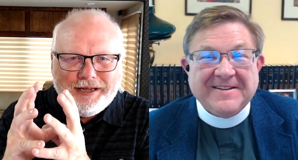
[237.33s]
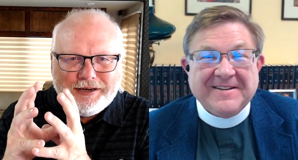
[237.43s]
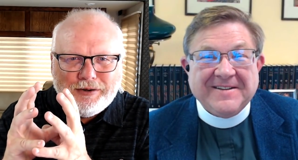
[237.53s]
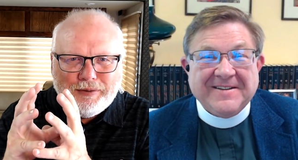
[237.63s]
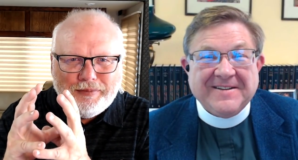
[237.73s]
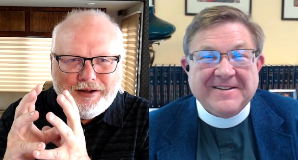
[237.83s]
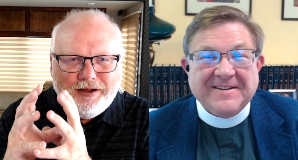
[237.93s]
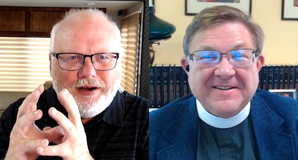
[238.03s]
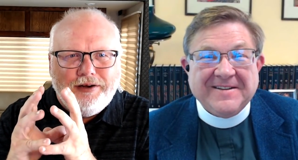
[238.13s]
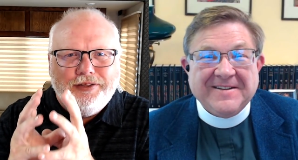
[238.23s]
Speaker 1: back home.
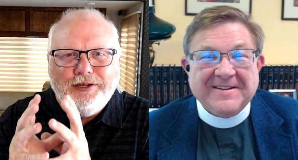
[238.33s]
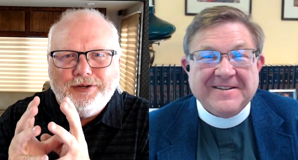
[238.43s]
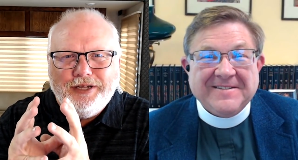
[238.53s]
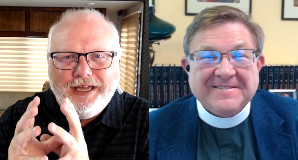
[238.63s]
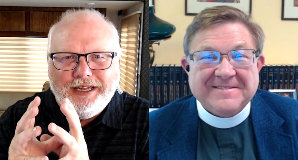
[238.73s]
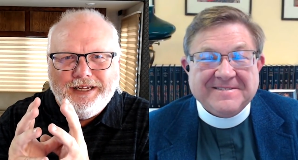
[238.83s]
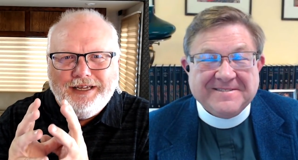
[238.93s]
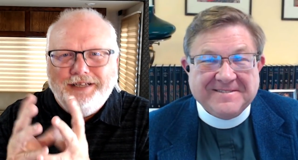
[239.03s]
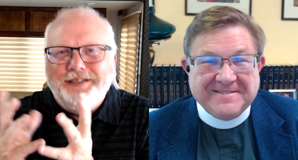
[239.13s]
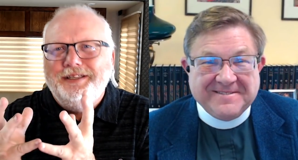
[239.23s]
Are they okay?
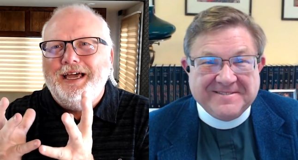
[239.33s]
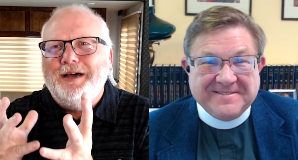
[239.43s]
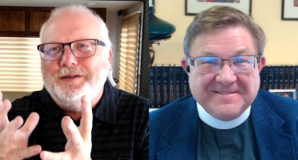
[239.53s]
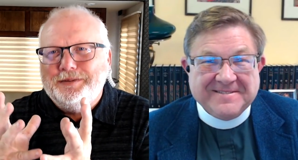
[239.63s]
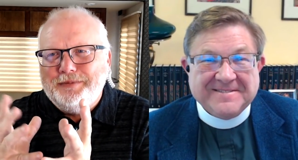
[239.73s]
Did the house